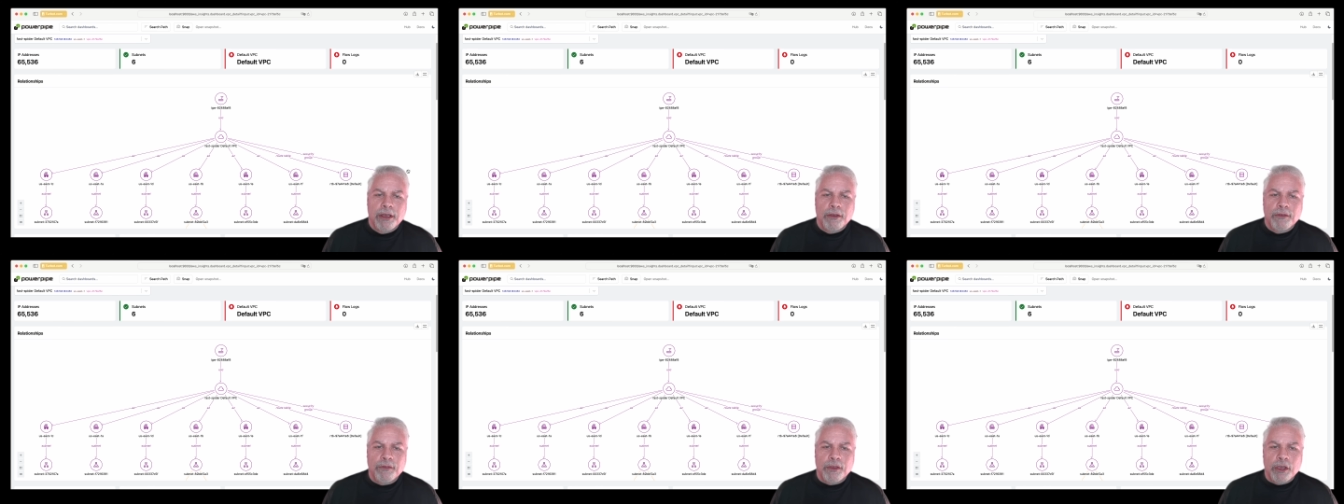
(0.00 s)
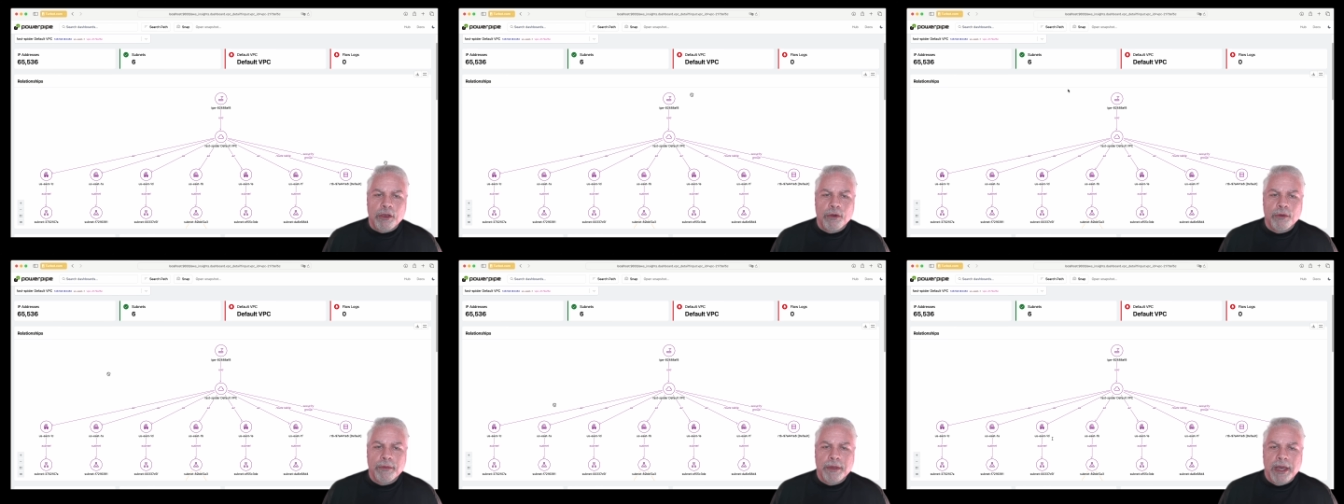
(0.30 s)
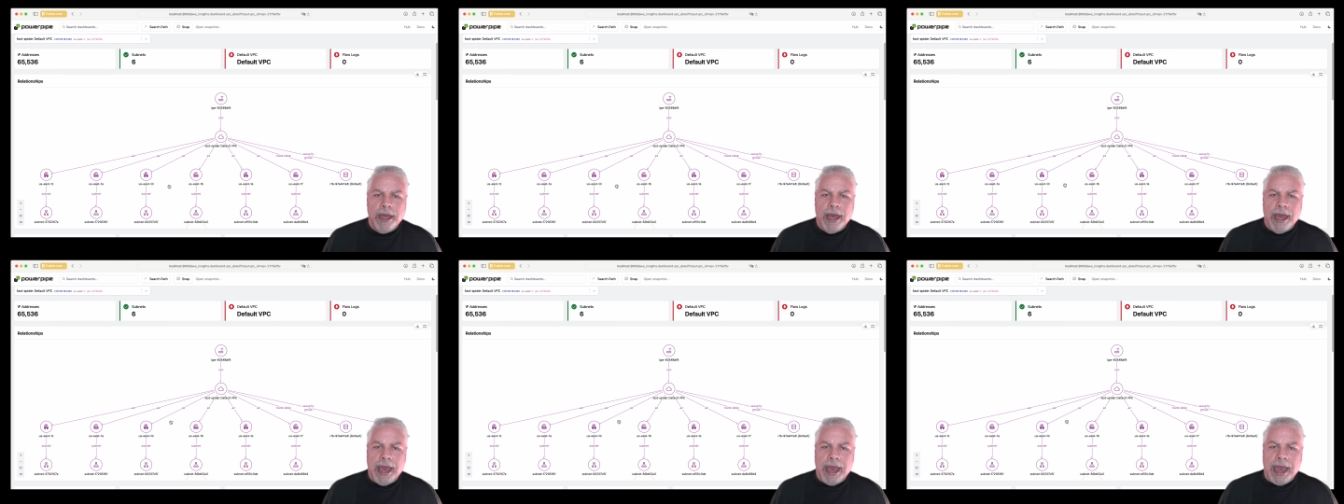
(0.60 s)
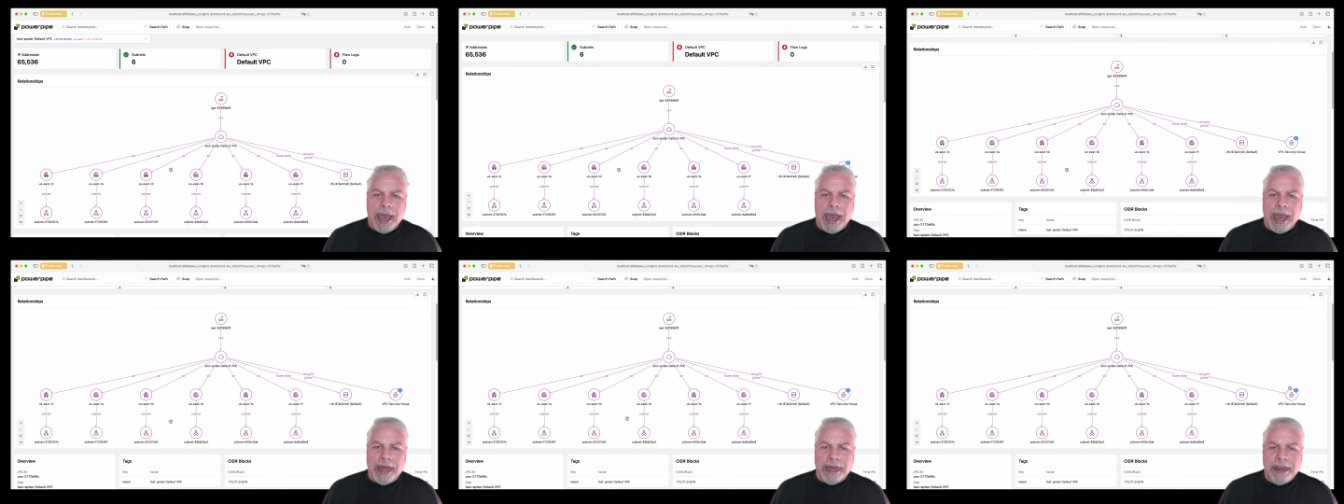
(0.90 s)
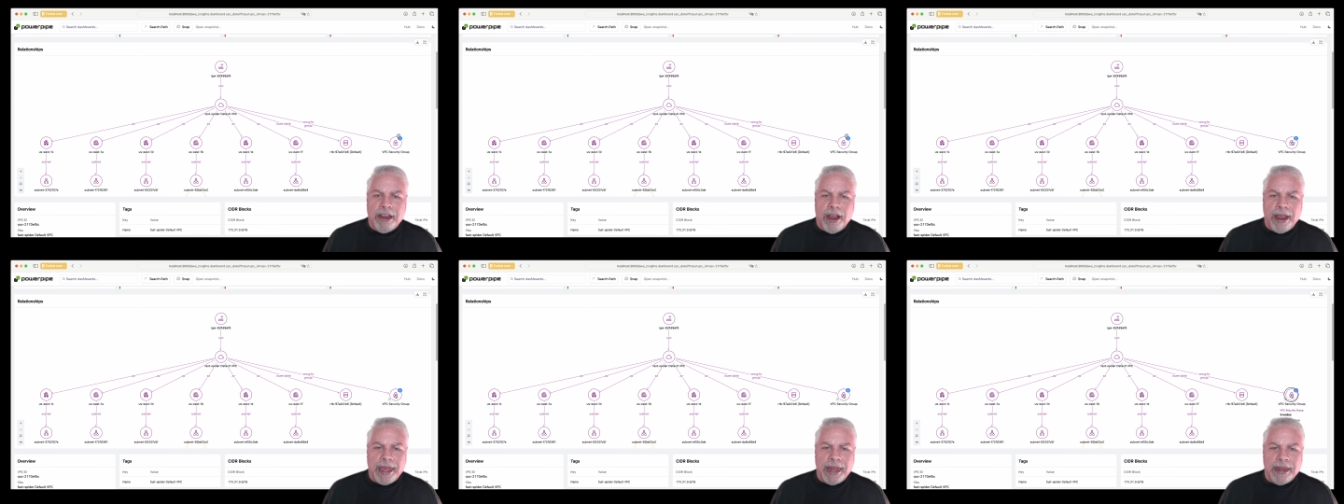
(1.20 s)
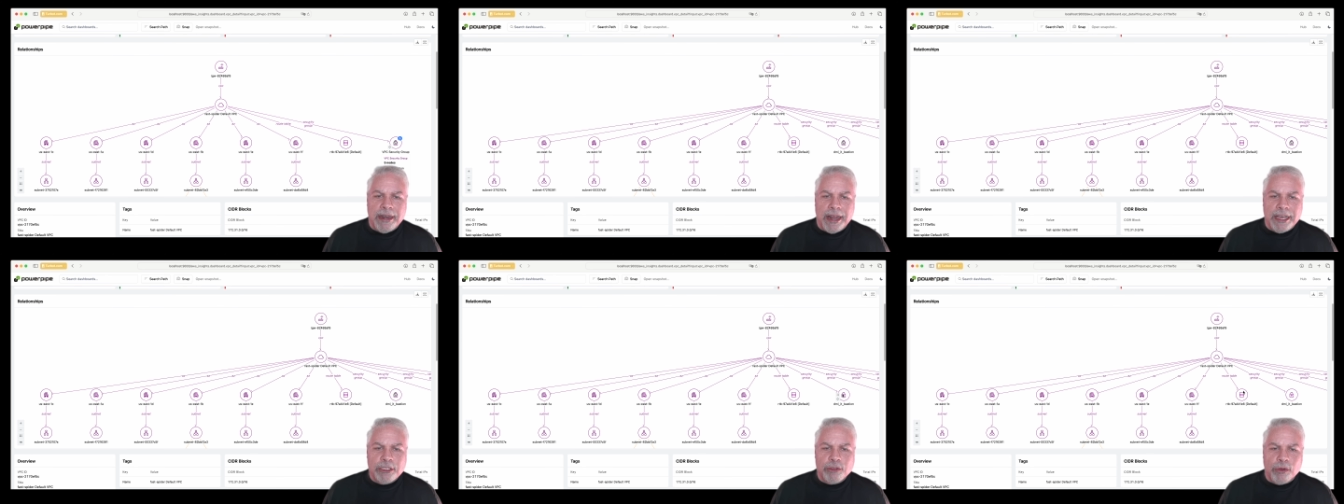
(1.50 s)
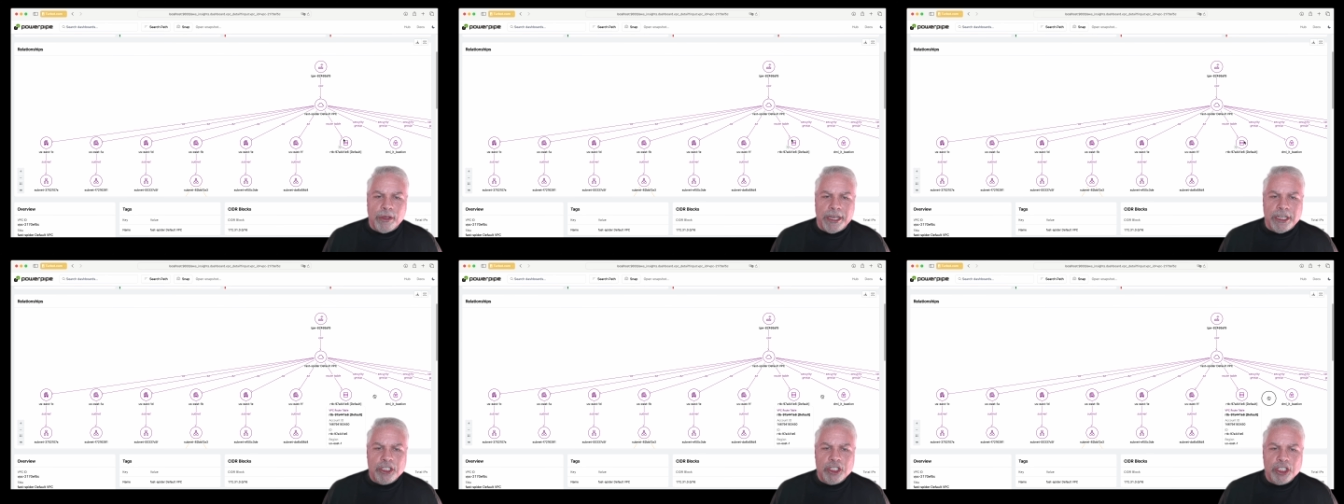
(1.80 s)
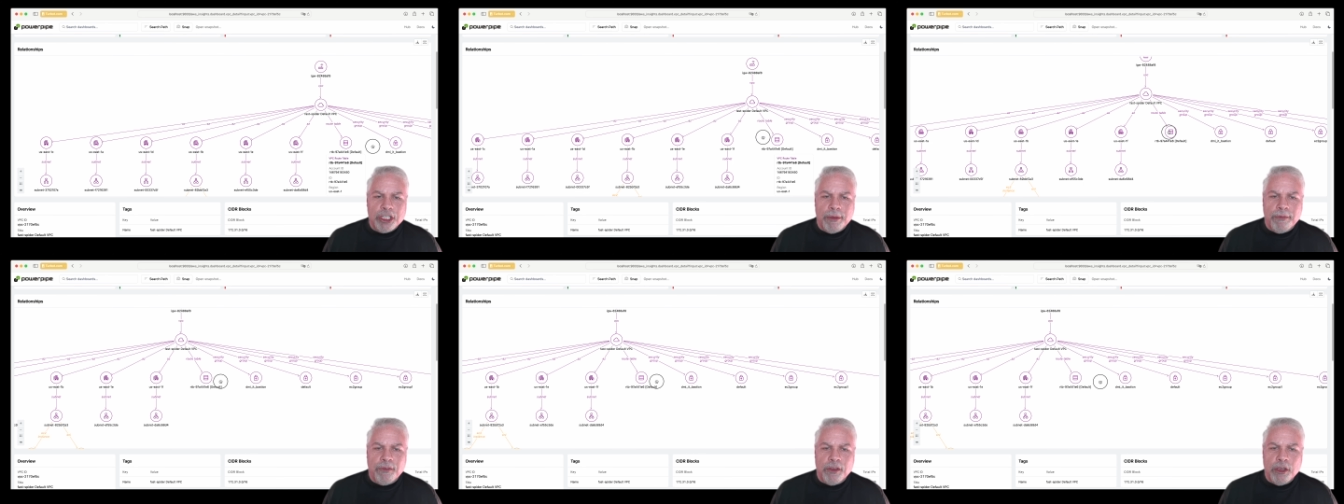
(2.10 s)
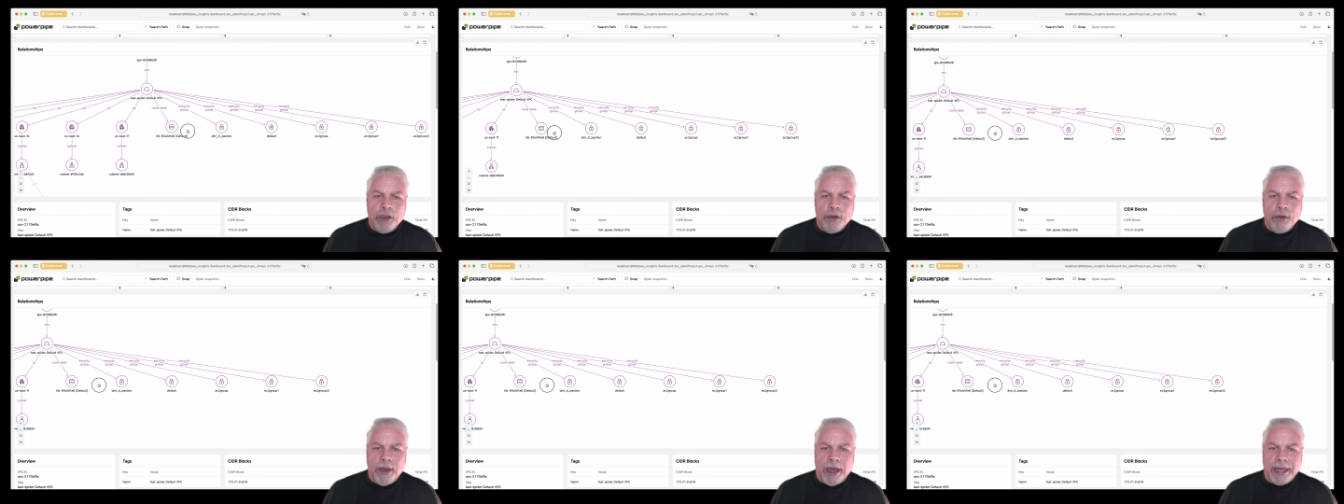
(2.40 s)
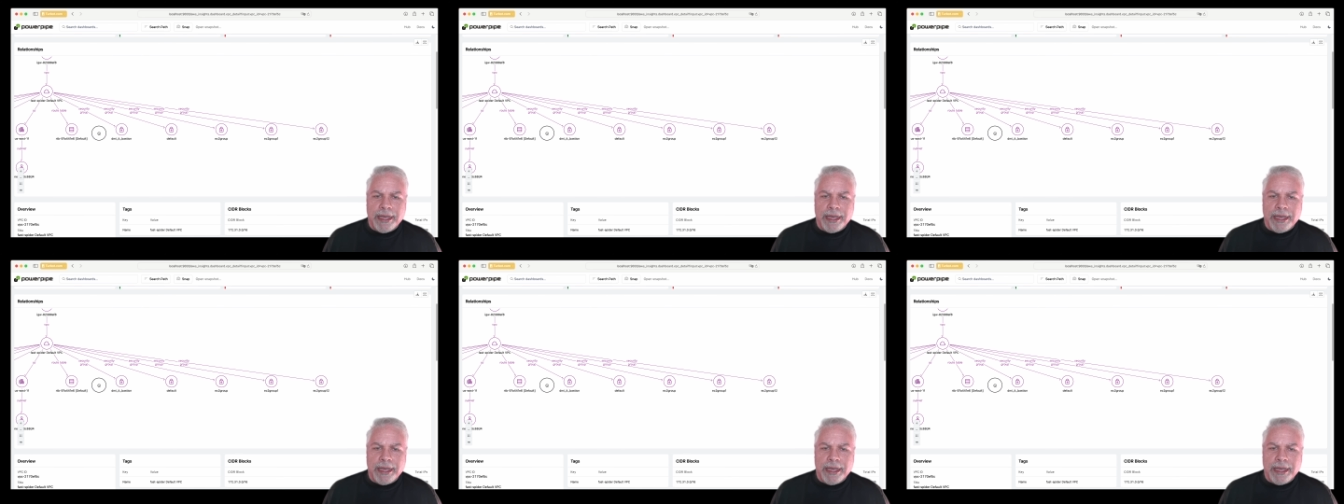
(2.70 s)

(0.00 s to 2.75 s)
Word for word: view. And here I get a nice relationship view.